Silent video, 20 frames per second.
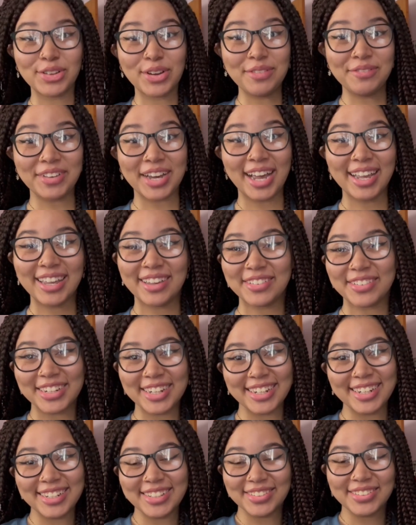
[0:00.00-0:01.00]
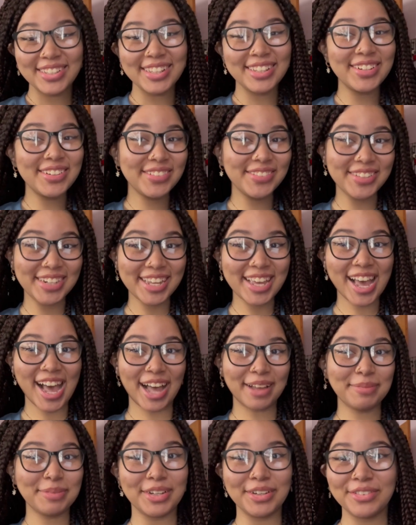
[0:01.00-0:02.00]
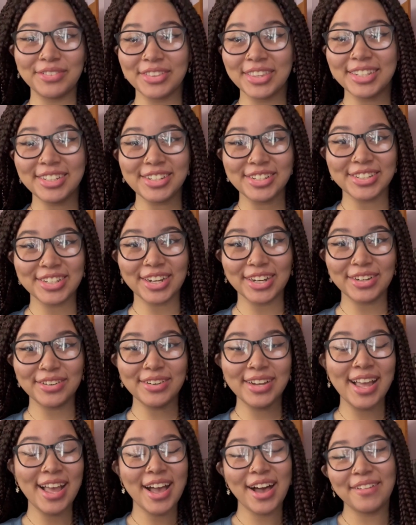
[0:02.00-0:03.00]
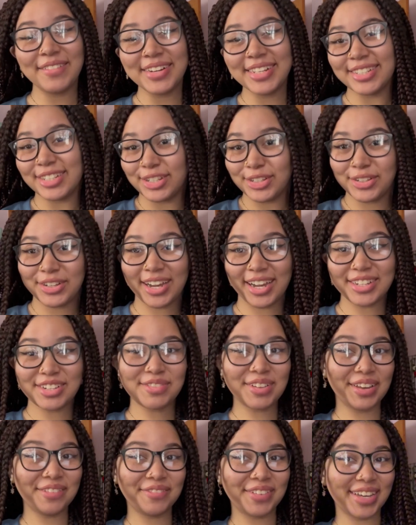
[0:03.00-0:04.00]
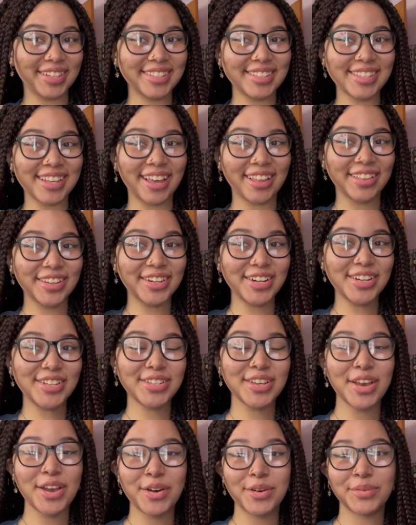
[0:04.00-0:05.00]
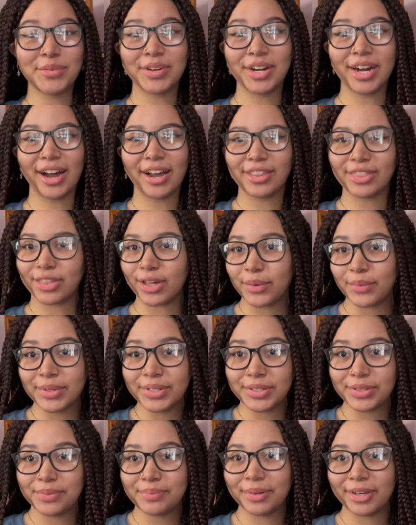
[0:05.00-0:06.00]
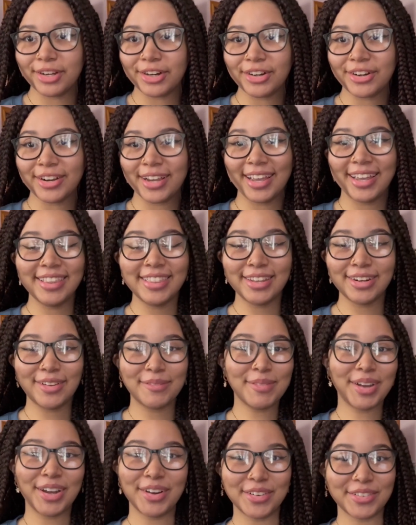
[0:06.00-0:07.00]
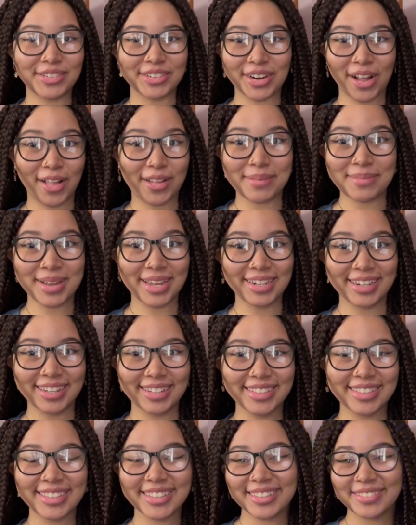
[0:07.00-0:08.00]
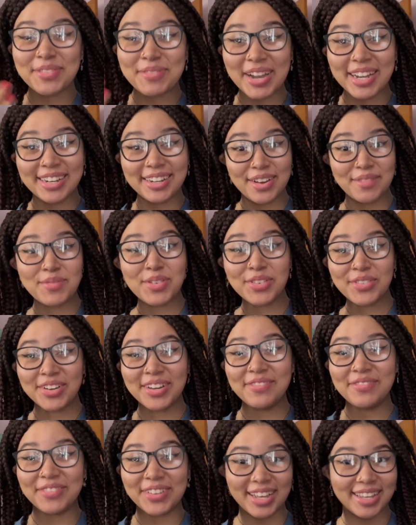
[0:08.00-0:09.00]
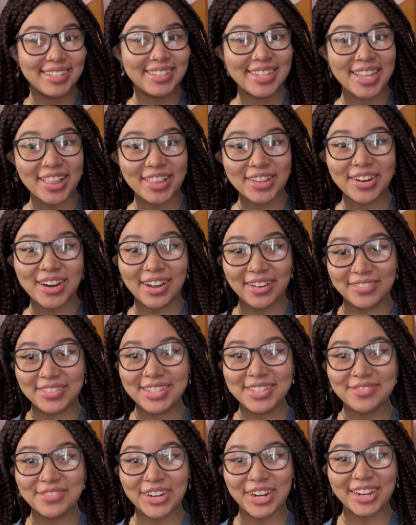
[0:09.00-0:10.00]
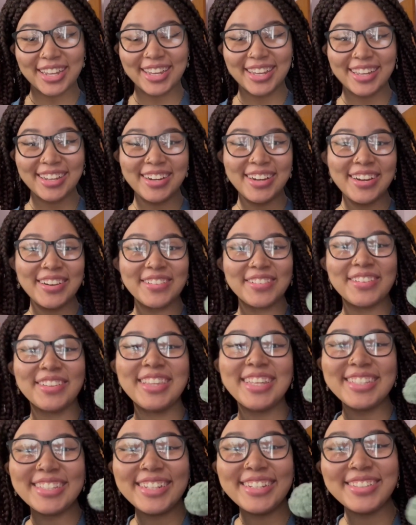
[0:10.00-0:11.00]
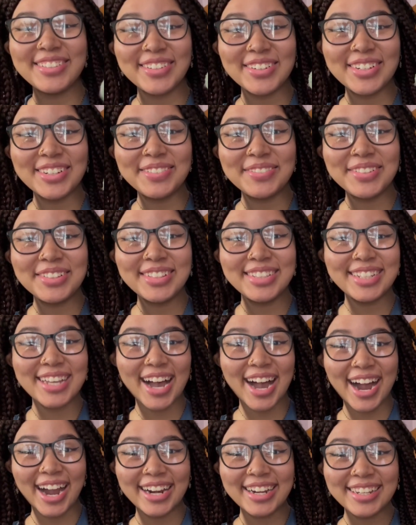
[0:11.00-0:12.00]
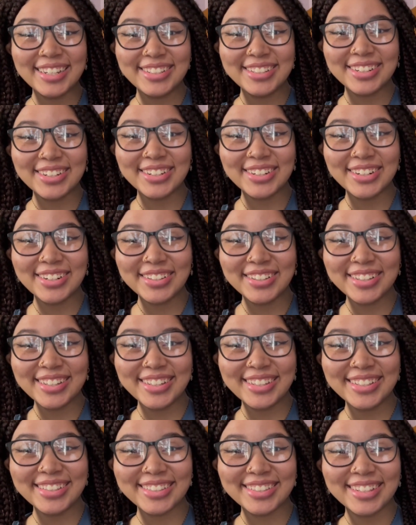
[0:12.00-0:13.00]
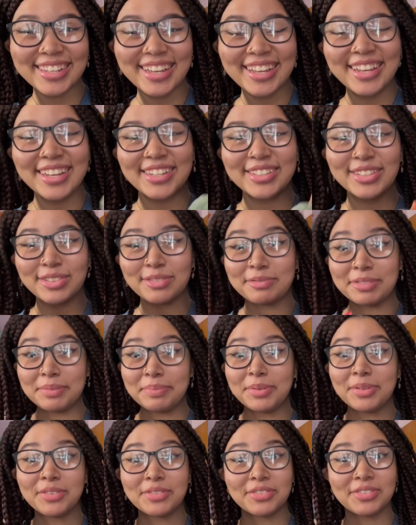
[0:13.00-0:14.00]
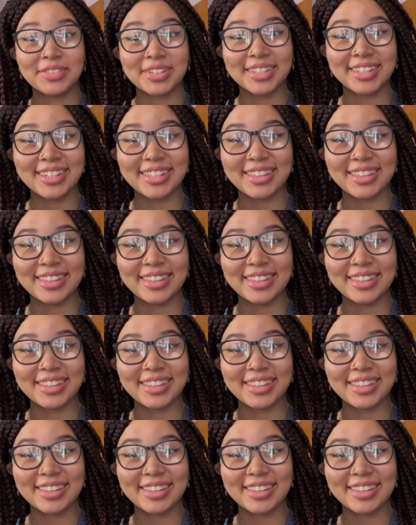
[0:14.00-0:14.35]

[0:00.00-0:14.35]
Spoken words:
I'm back, and we're gonna do a little recap of the show. I'm gonna tell you guys my best sellers, what I thought would do better, and then my overall opinions. So my #1 bestseller of this market were these adorable tiny turtles. So people really